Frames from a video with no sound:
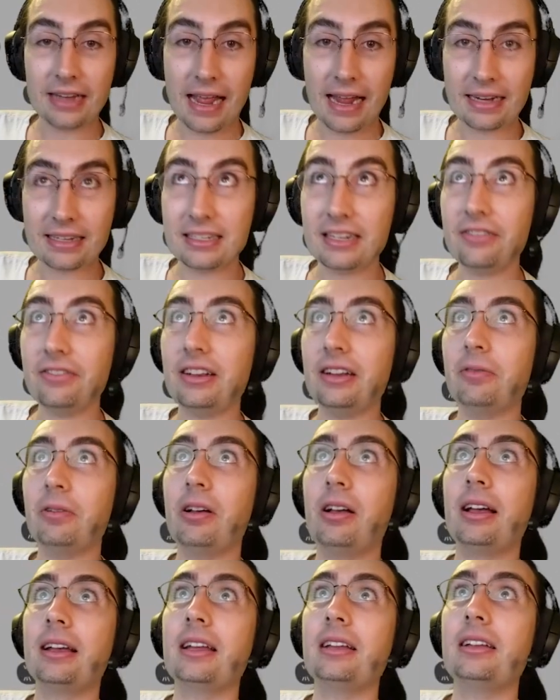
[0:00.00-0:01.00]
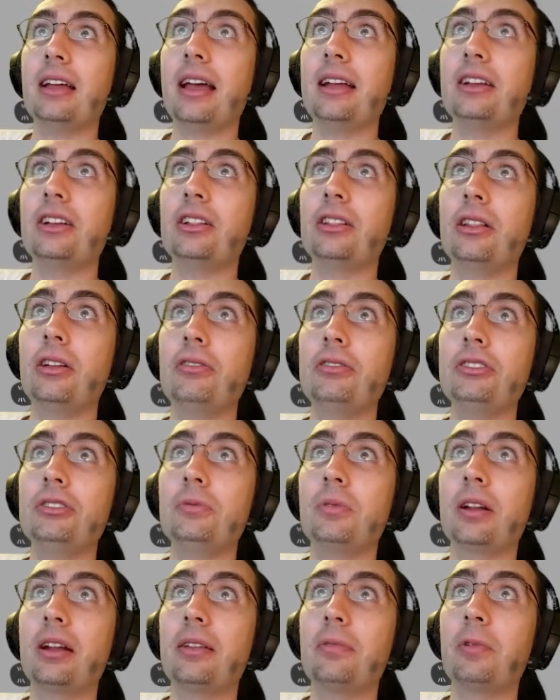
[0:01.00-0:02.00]
activity. Well, I closed
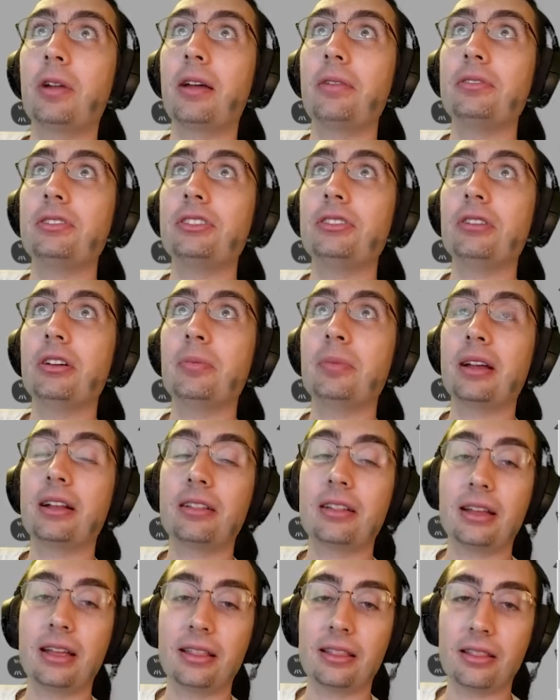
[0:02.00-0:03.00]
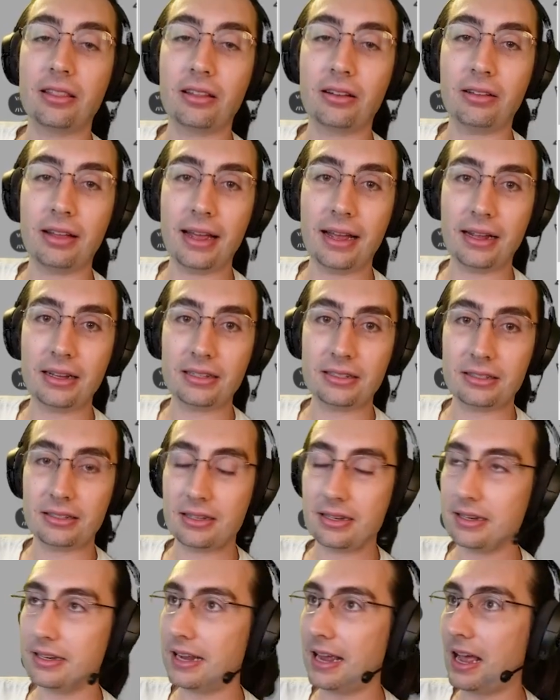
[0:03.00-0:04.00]
what I was doing by clicking the little X
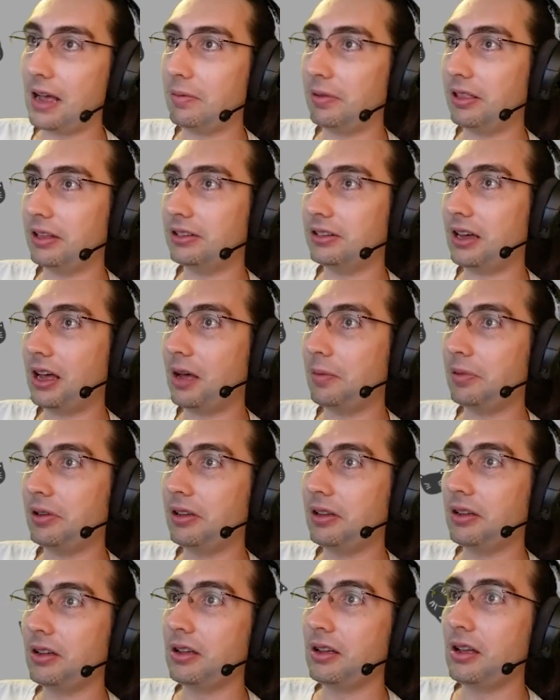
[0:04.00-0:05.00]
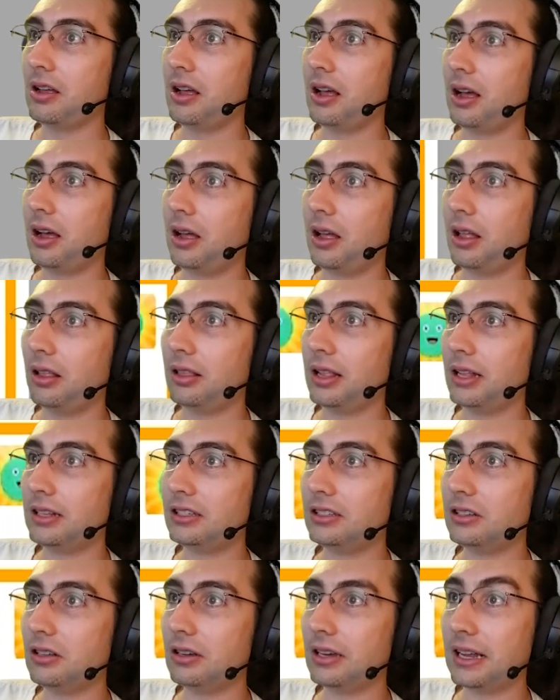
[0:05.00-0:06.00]
tab at the top.
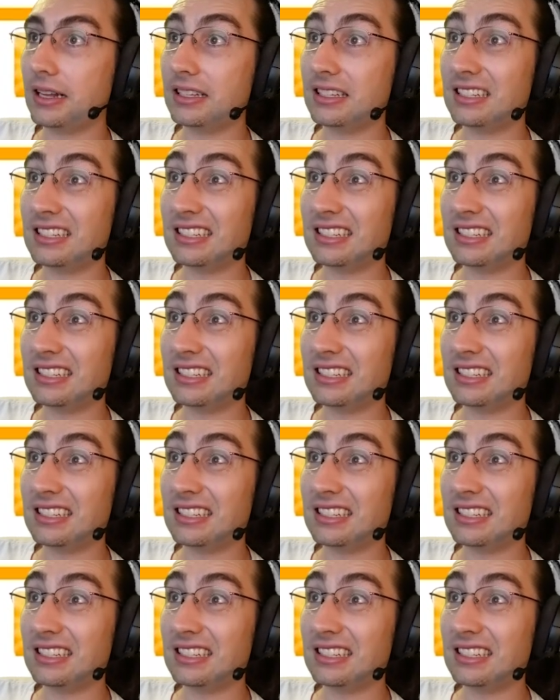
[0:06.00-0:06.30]
Let's look at